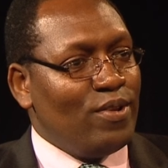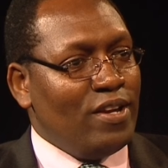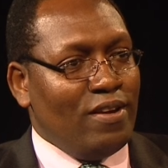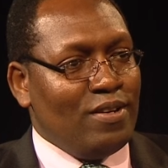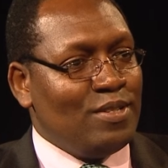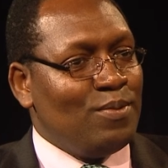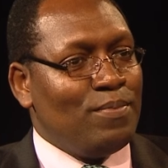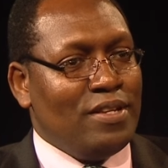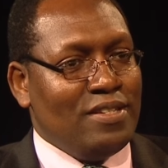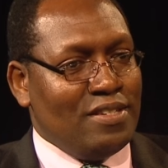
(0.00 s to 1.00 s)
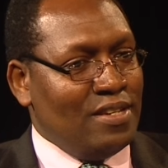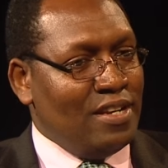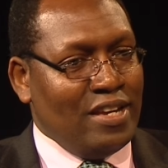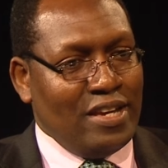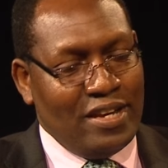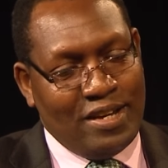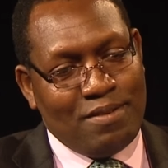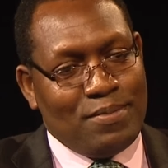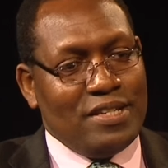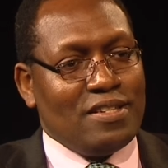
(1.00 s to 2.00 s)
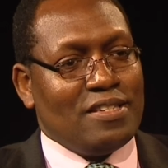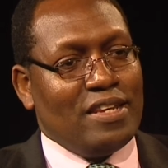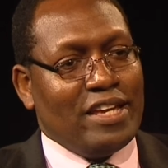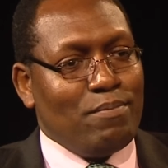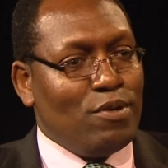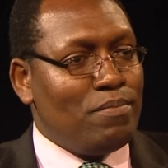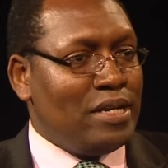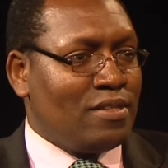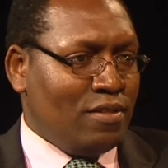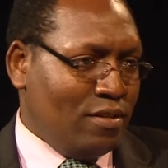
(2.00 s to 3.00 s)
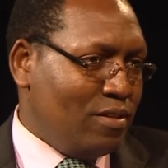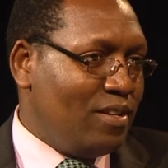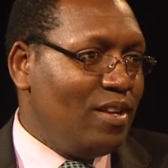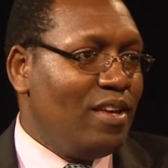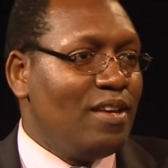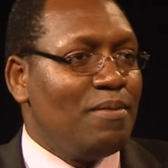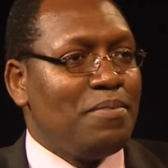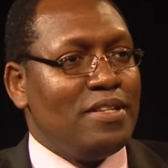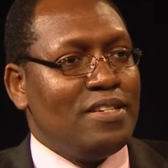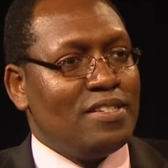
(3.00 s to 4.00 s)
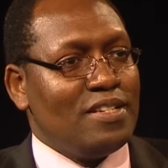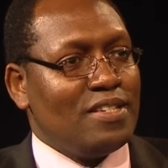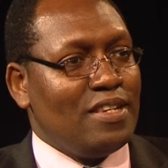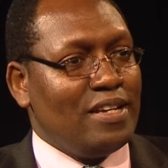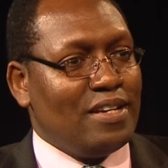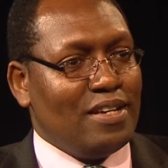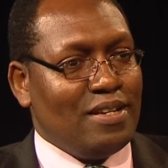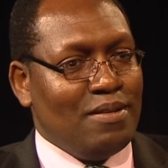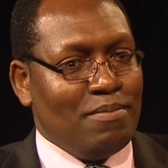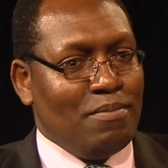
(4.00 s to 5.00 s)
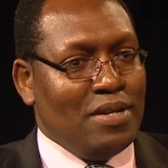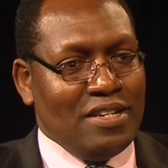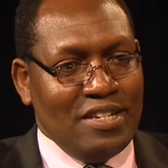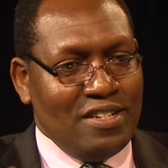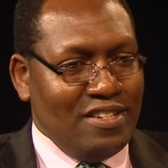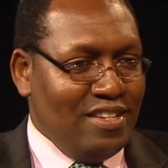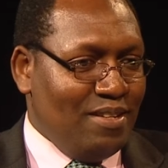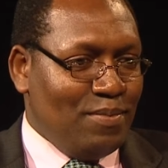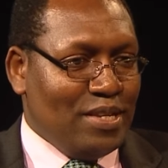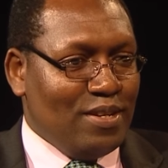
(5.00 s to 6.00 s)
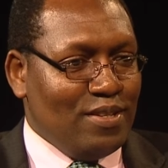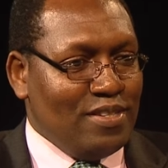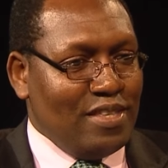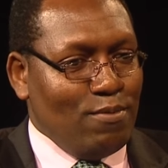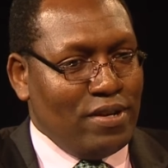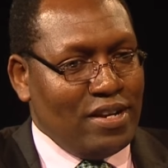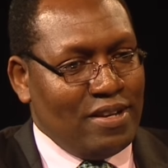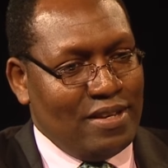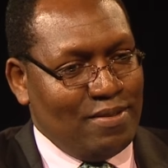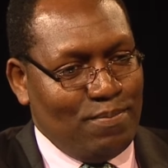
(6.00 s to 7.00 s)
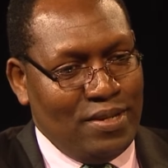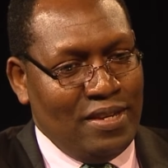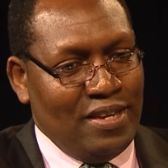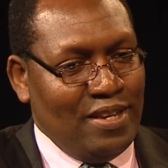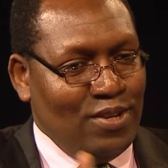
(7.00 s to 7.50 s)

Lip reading: there to places, and I heard places like Mombasa, places like Malindi, because they want to be,